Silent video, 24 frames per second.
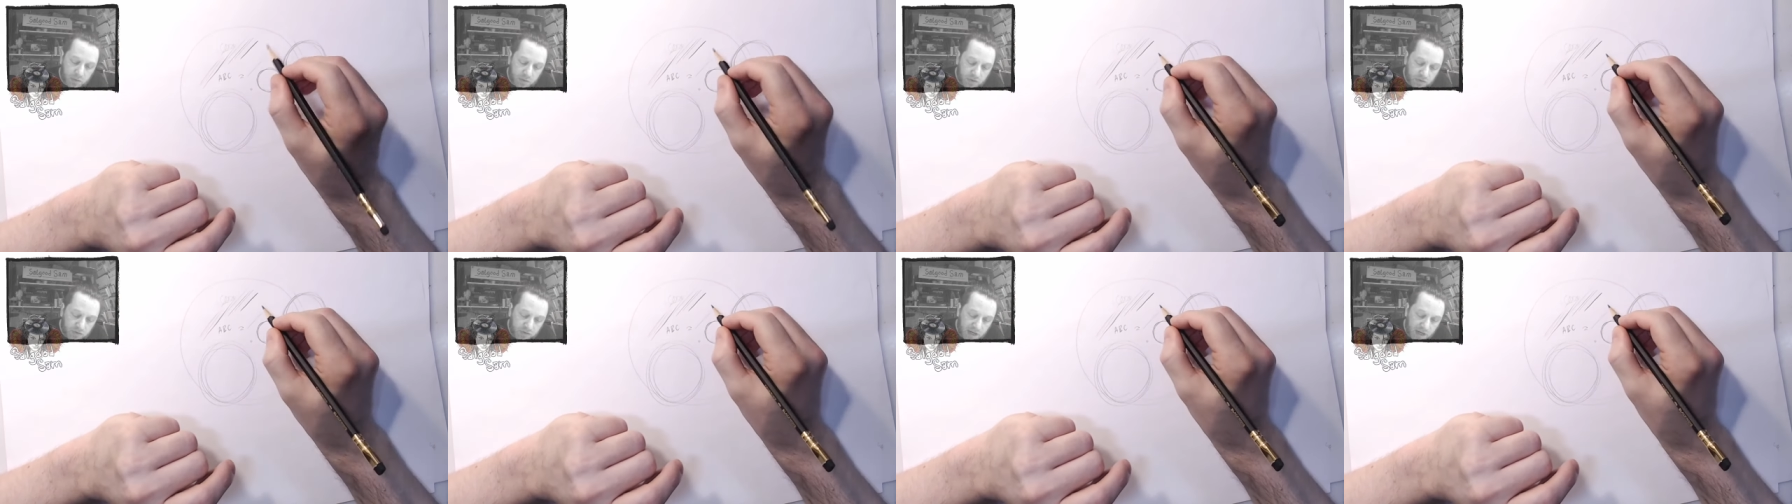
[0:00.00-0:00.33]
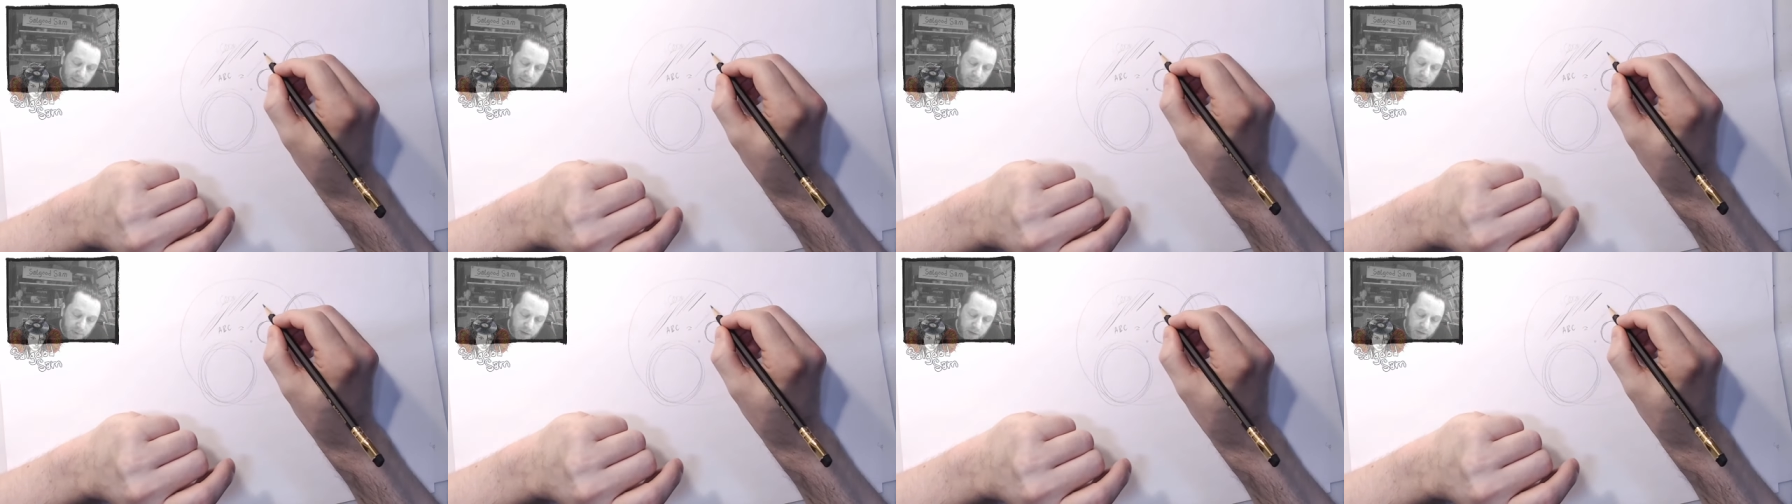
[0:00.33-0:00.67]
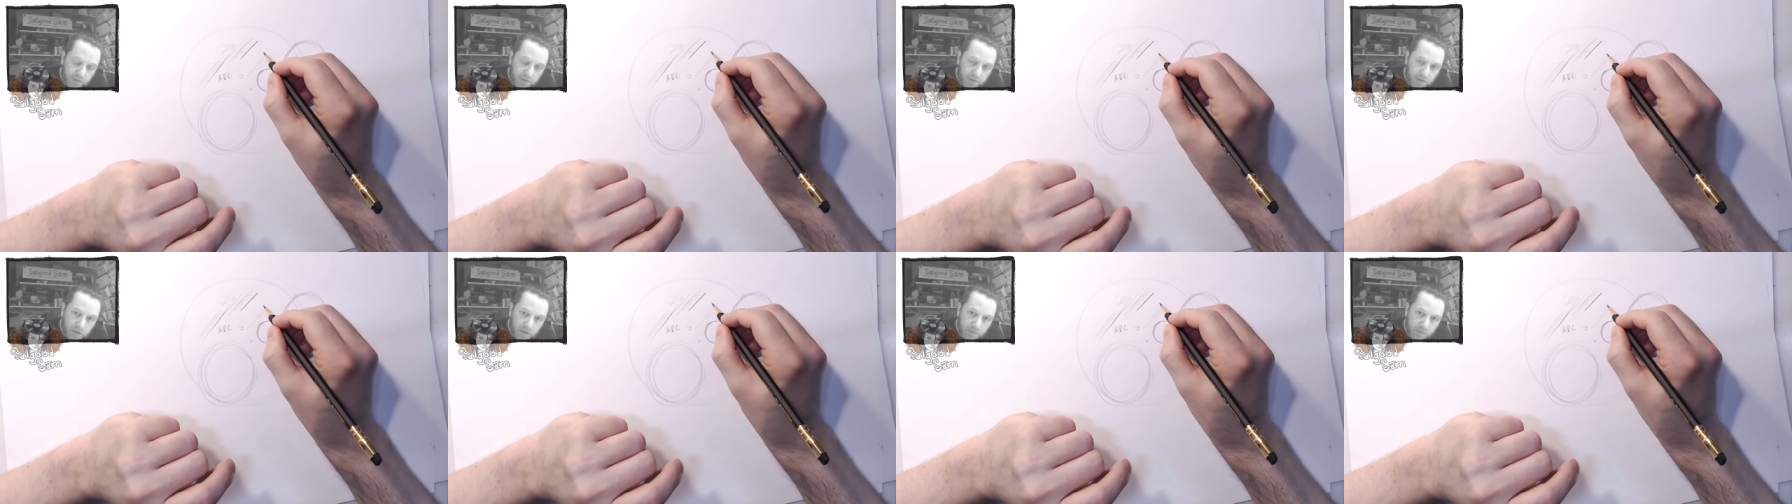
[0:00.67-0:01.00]
a tripod
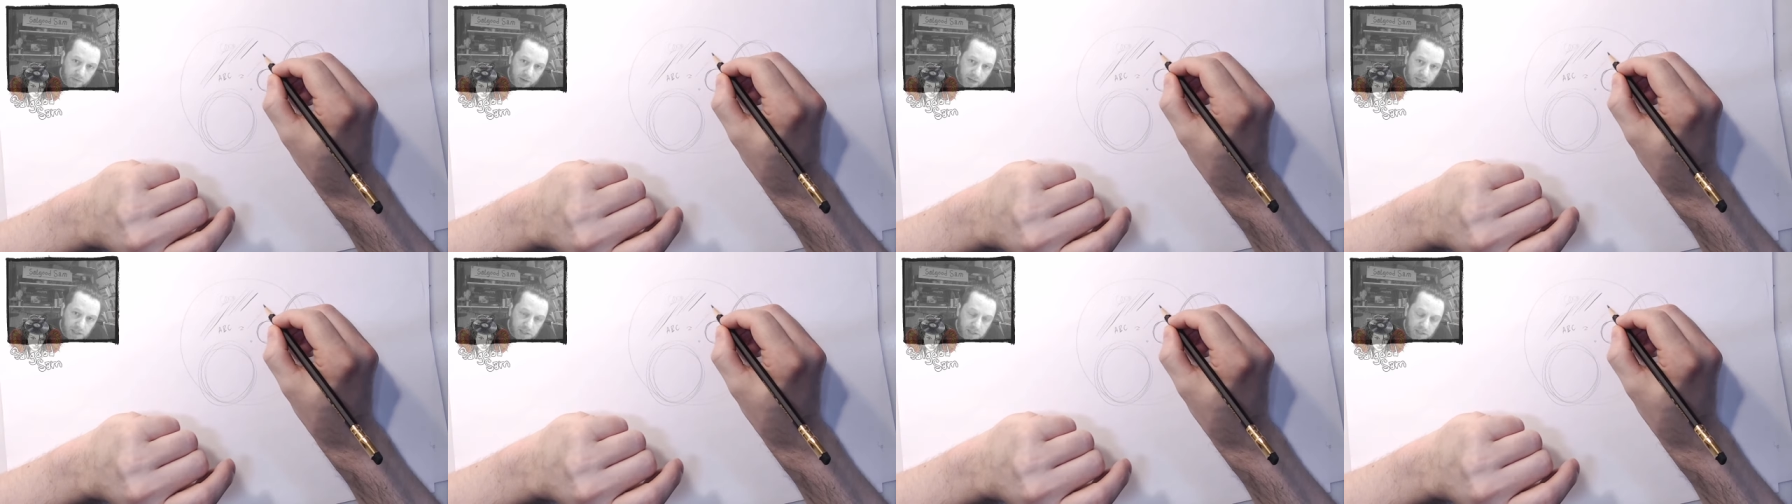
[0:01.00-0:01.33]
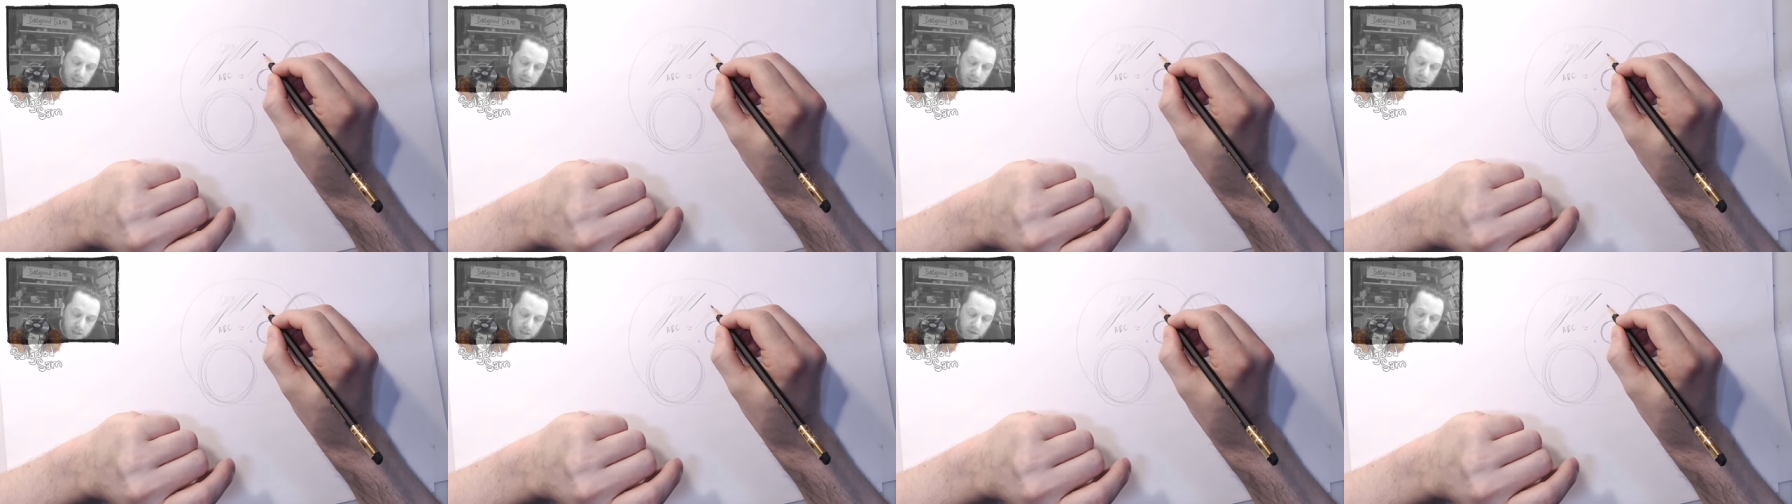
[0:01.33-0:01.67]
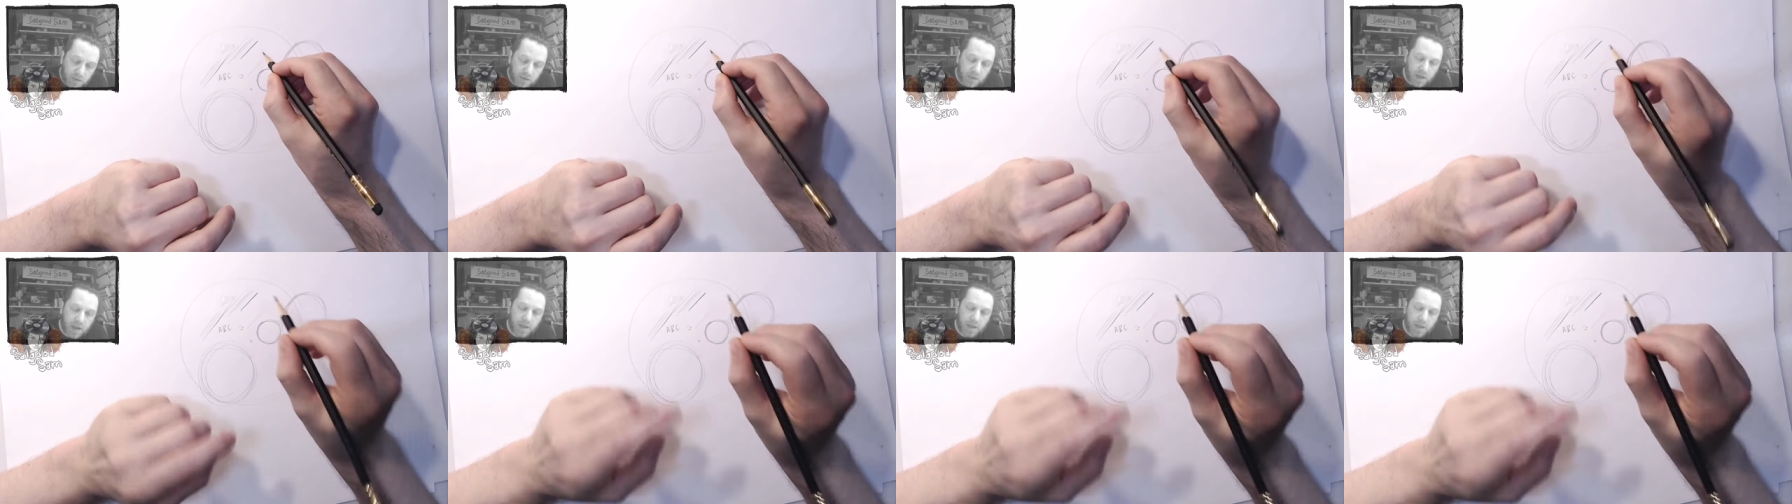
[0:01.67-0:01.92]
for the fine details.